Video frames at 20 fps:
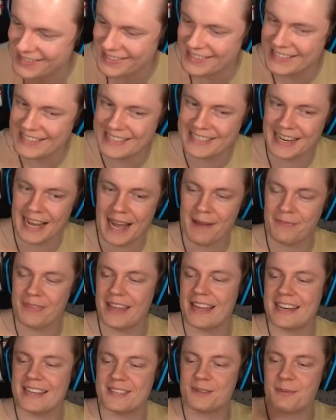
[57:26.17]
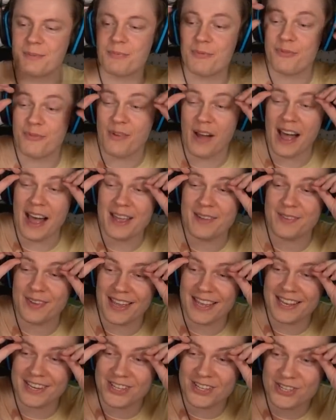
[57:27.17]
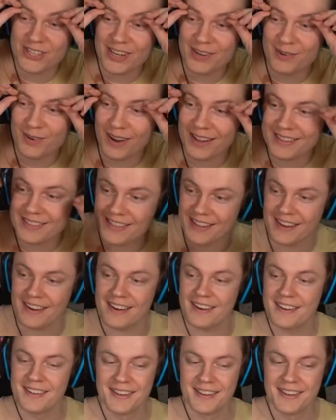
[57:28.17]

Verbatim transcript: stop. That is some five head shit right there.